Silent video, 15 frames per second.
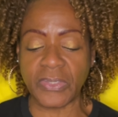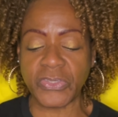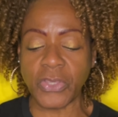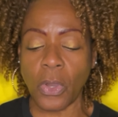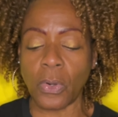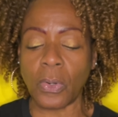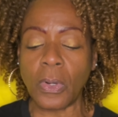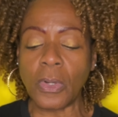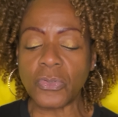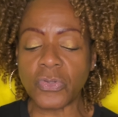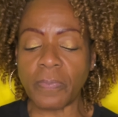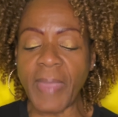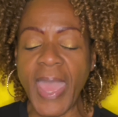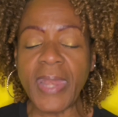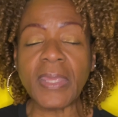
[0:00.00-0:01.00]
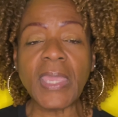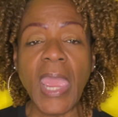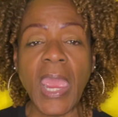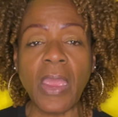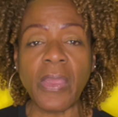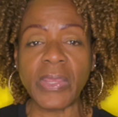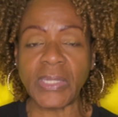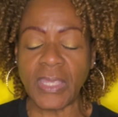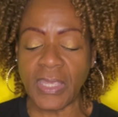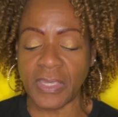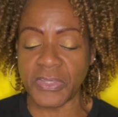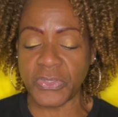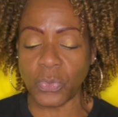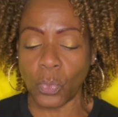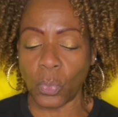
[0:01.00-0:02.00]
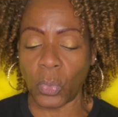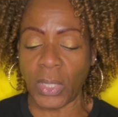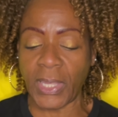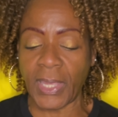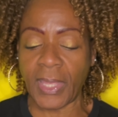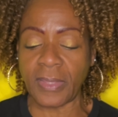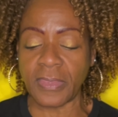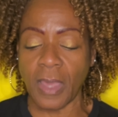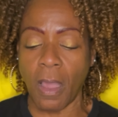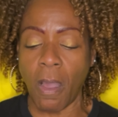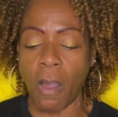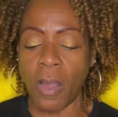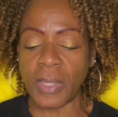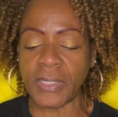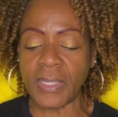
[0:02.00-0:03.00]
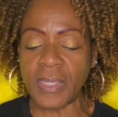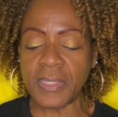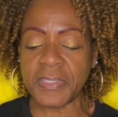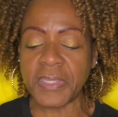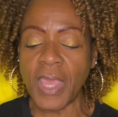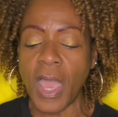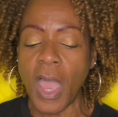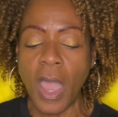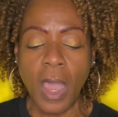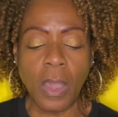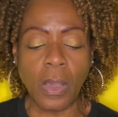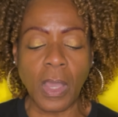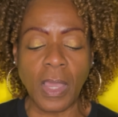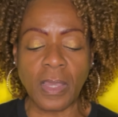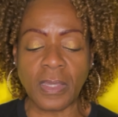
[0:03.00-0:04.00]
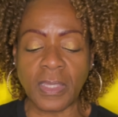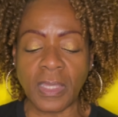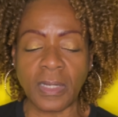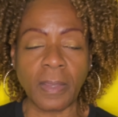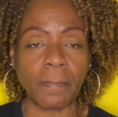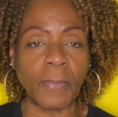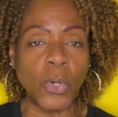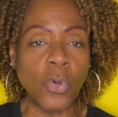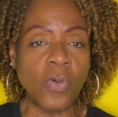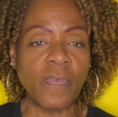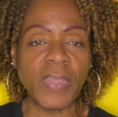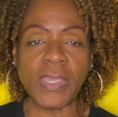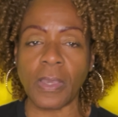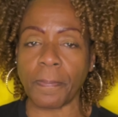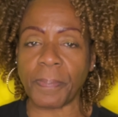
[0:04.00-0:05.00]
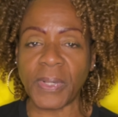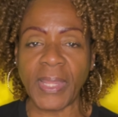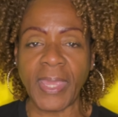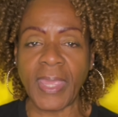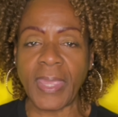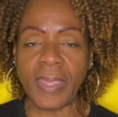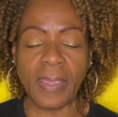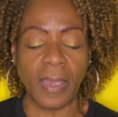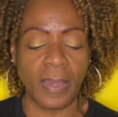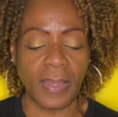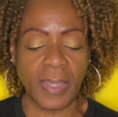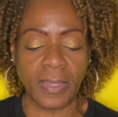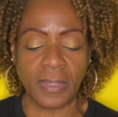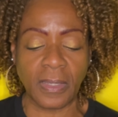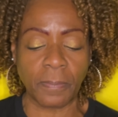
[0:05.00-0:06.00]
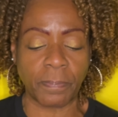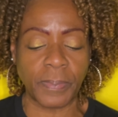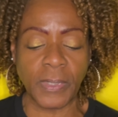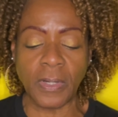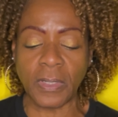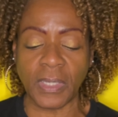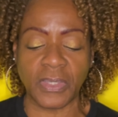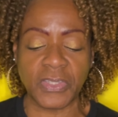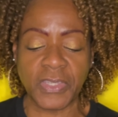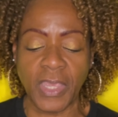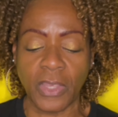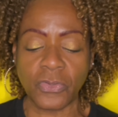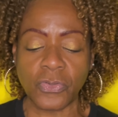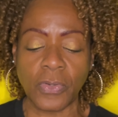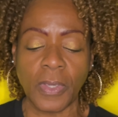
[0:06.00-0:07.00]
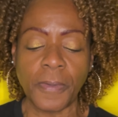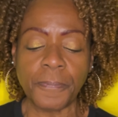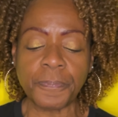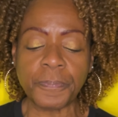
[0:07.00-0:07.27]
So dramatic irony is when the audience in a movie or play, a book, etc.,